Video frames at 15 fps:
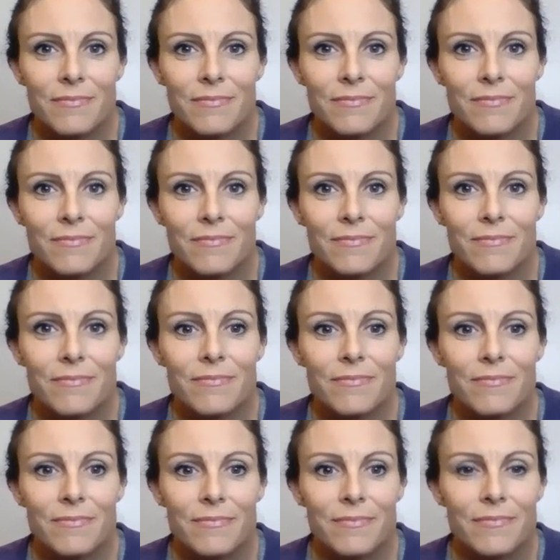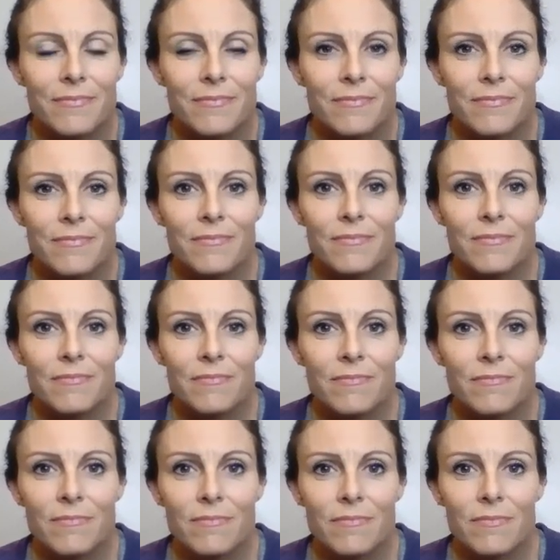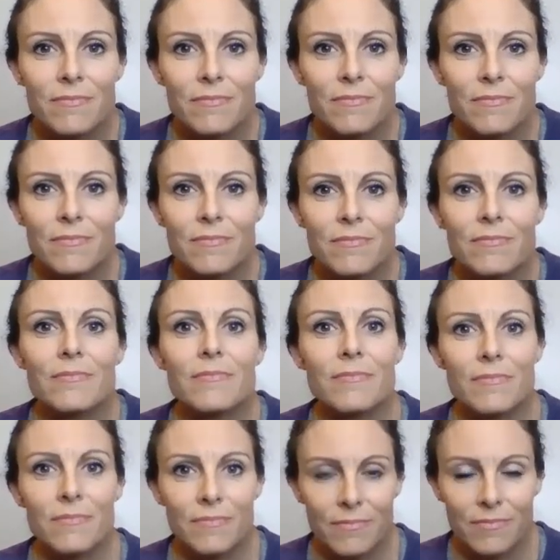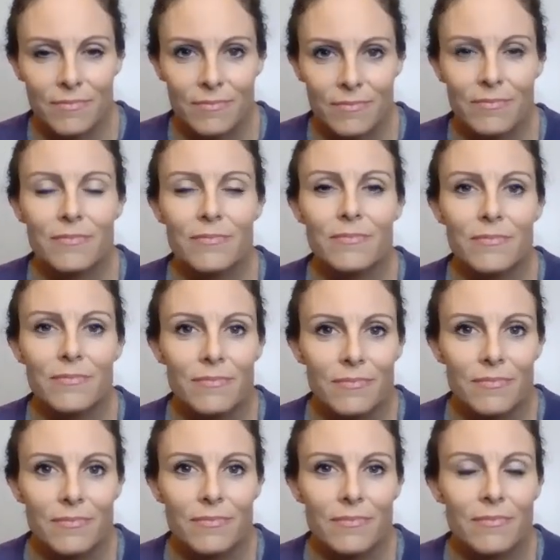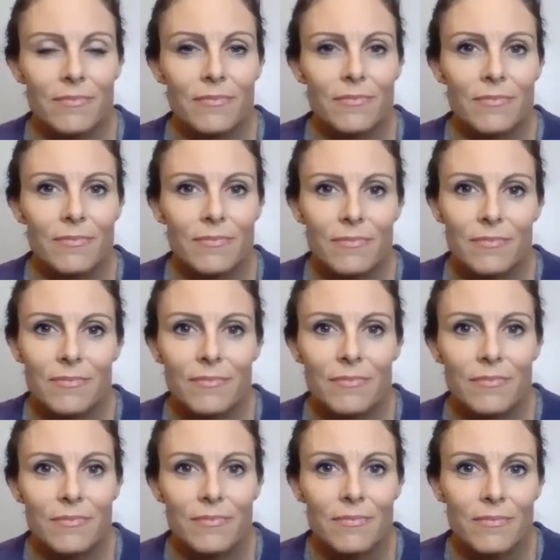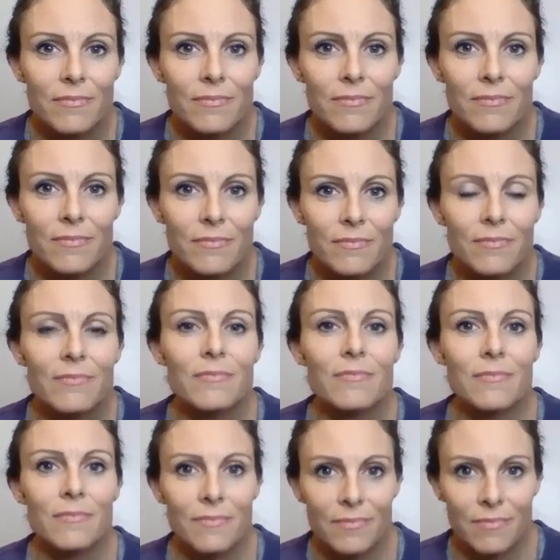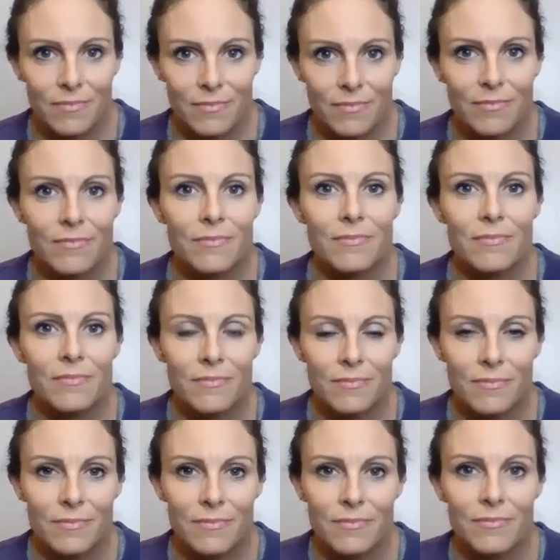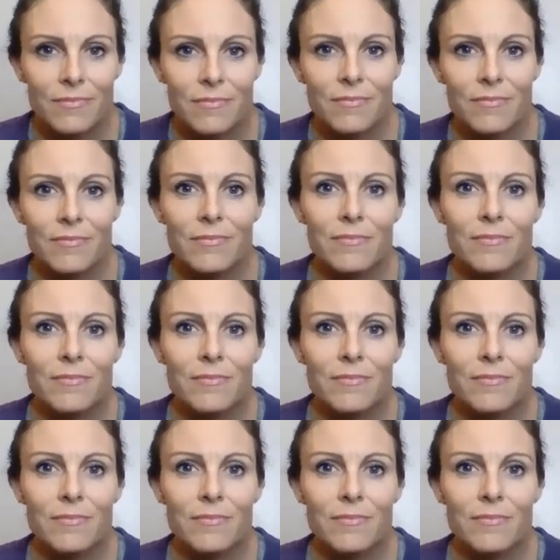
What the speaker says: (silent)